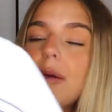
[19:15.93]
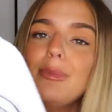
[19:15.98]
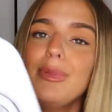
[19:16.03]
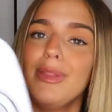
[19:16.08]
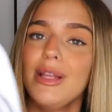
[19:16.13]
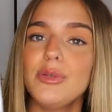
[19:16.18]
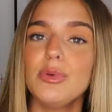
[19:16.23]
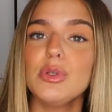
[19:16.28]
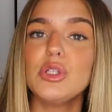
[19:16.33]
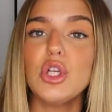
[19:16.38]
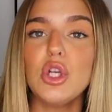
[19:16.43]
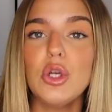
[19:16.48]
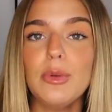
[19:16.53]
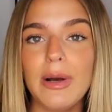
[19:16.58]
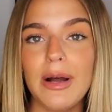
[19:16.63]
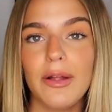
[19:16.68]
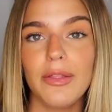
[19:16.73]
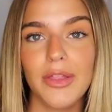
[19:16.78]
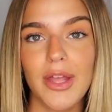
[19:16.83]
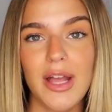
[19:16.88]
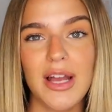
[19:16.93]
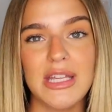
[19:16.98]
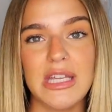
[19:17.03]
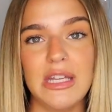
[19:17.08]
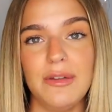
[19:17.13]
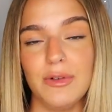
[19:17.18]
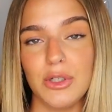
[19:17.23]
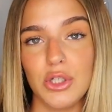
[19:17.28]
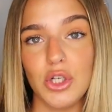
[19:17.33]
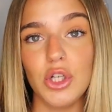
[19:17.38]
But these were
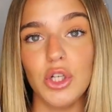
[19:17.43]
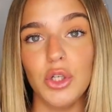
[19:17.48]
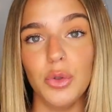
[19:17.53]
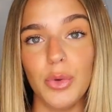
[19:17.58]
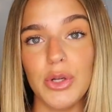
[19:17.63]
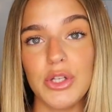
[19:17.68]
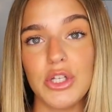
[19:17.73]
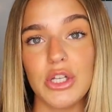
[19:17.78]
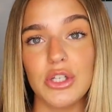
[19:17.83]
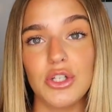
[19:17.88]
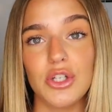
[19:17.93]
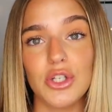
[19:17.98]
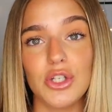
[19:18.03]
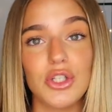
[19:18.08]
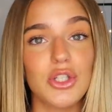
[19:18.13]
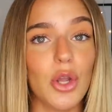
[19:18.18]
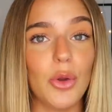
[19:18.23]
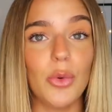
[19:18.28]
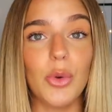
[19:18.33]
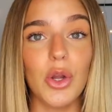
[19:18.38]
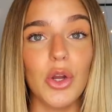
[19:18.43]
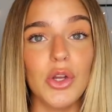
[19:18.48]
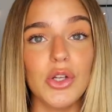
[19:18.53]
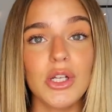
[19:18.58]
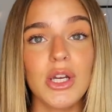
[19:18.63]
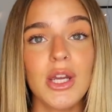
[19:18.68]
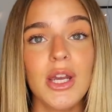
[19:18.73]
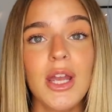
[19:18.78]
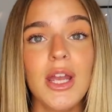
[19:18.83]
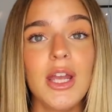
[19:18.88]
£2.30 for 2, which is just so good.